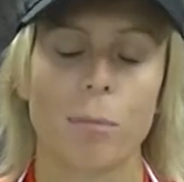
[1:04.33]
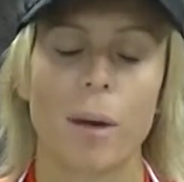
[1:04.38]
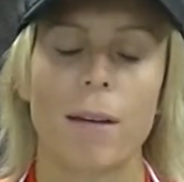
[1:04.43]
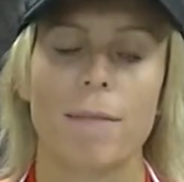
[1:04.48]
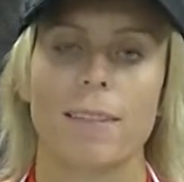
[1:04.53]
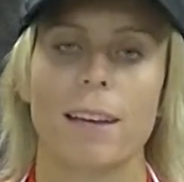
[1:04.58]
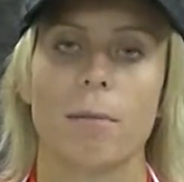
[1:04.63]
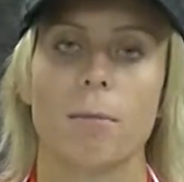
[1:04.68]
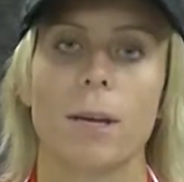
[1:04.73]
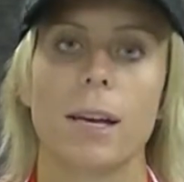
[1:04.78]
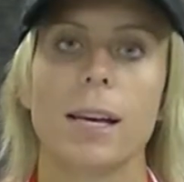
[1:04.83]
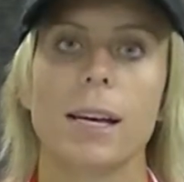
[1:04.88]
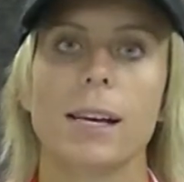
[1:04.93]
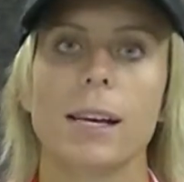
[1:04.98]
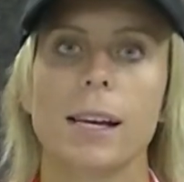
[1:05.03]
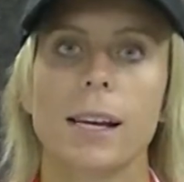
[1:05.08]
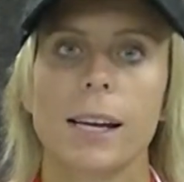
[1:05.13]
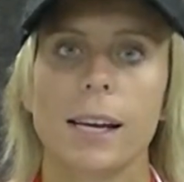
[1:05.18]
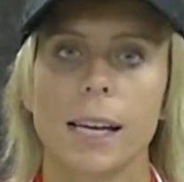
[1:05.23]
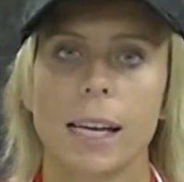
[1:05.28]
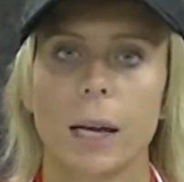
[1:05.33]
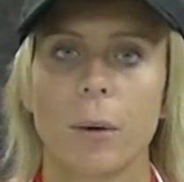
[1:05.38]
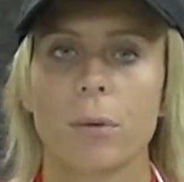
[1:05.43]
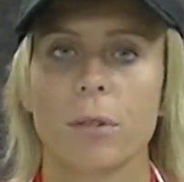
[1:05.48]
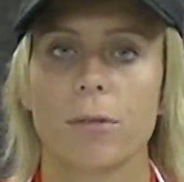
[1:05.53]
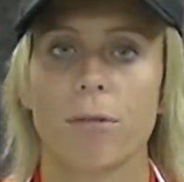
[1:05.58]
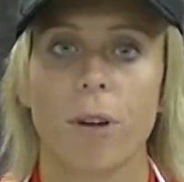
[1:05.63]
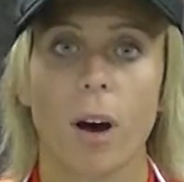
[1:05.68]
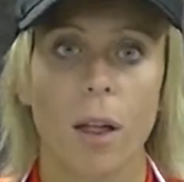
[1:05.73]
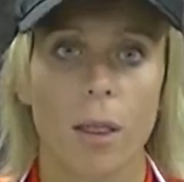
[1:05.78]
in my family. It was
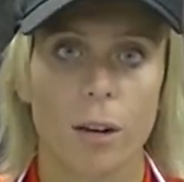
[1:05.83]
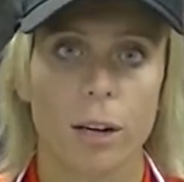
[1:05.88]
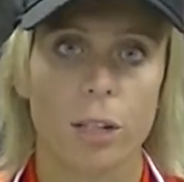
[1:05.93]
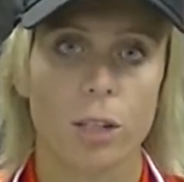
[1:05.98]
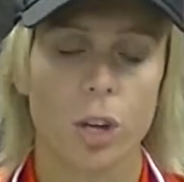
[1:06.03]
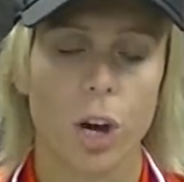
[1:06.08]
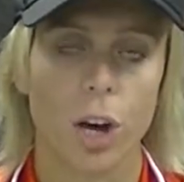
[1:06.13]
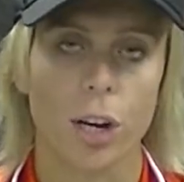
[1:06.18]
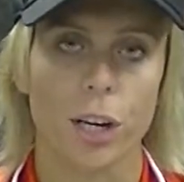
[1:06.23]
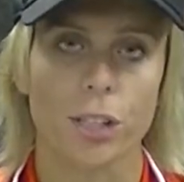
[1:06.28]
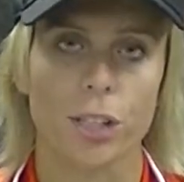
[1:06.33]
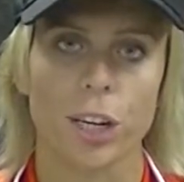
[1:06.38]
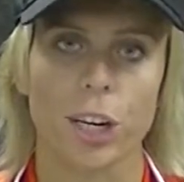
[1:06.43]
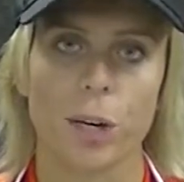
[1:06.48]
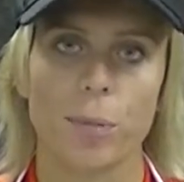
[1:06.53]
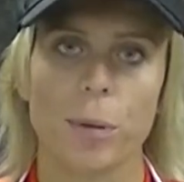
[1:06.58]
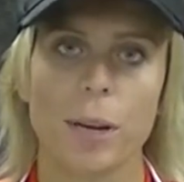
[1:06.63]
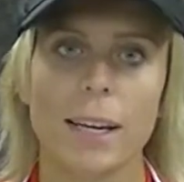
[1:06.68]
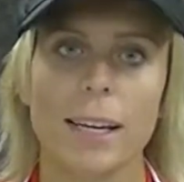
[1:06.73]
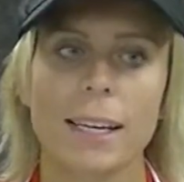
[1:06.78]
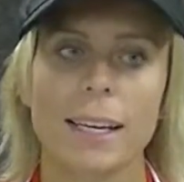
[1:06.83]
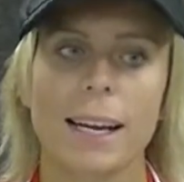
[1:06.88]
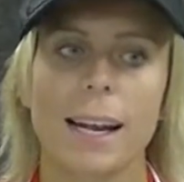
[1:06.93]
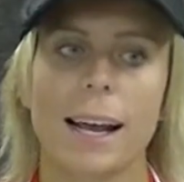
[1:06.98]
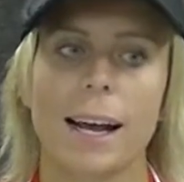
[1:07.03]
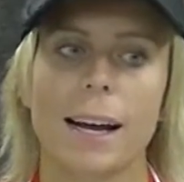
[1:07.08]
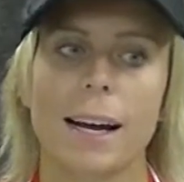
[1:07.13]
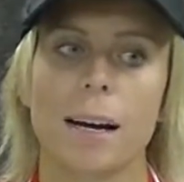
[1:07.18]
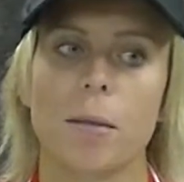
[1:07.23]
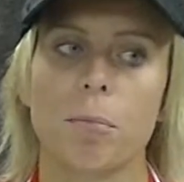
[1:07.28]
a father and daughter tournament
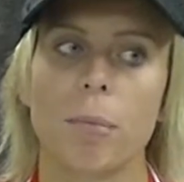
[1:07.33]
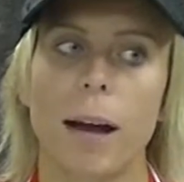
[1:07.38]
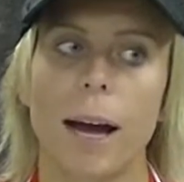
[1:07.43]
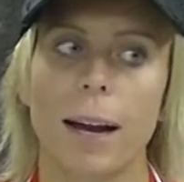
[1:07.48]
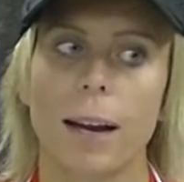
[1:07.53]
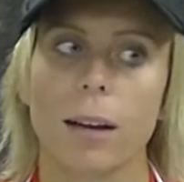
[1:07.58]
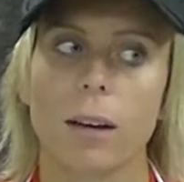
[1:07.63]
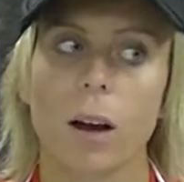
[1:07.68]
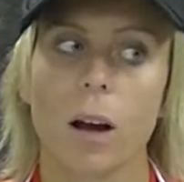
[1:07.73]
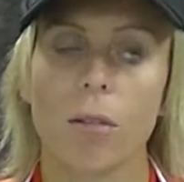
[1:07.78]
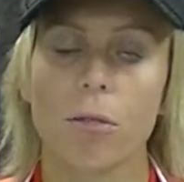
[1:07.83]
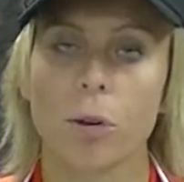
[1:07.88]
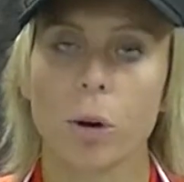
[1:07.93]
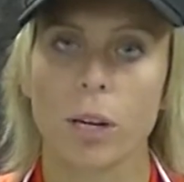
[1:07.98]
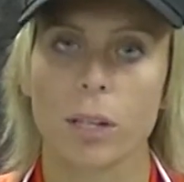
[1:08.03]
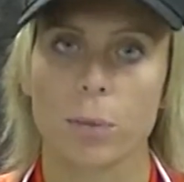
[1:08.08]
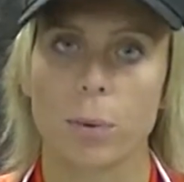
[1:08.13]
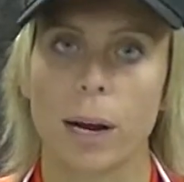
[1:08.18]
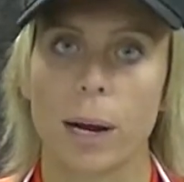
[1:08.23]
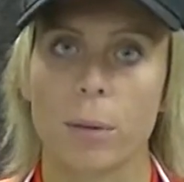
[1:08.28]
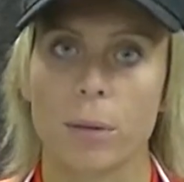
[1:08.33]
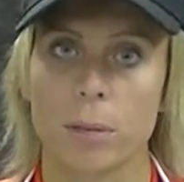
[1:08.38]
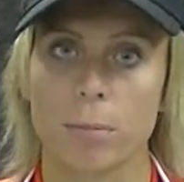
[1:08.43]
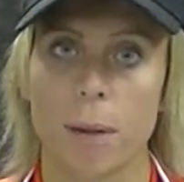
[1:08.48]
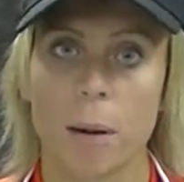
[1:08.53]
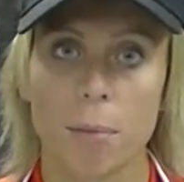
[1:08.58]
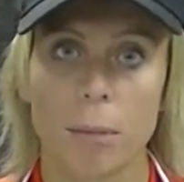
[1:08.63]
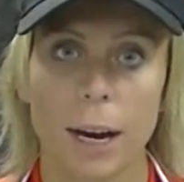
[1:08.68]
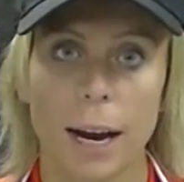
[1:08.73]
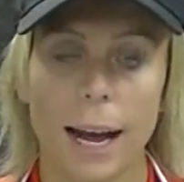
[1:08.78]
at a golf course where I was a
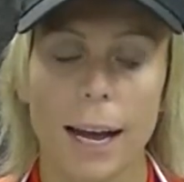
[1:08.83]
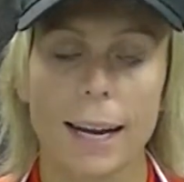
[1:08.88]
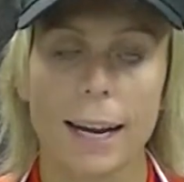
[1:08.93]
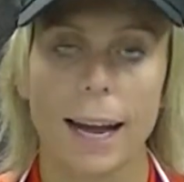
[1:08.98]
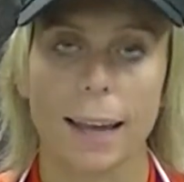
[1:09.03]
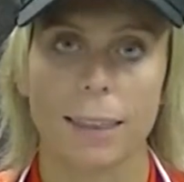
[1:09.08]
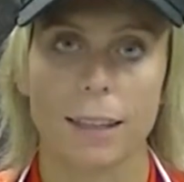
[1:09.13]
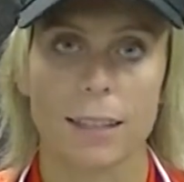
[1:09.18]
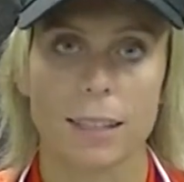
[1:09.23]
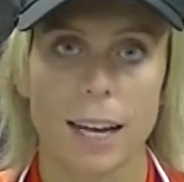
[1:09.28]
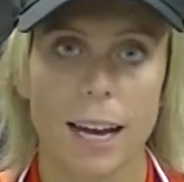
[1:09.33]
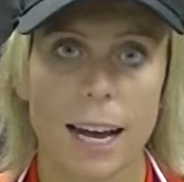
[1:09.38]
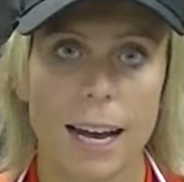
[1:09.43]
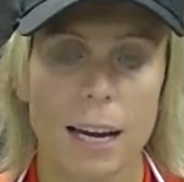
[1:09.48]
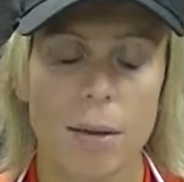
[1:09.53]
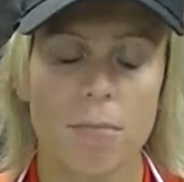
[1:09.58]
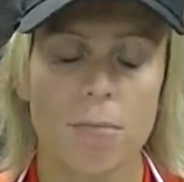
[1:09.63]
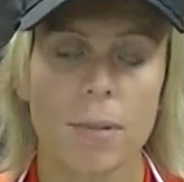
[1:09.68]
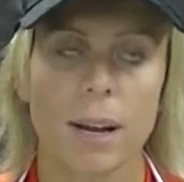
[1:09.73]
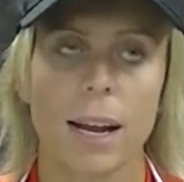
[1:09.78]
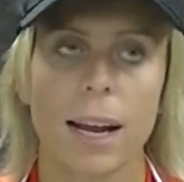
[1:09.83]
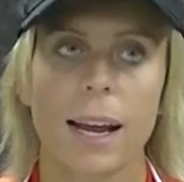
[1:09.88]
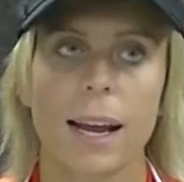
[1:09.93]
member at the time.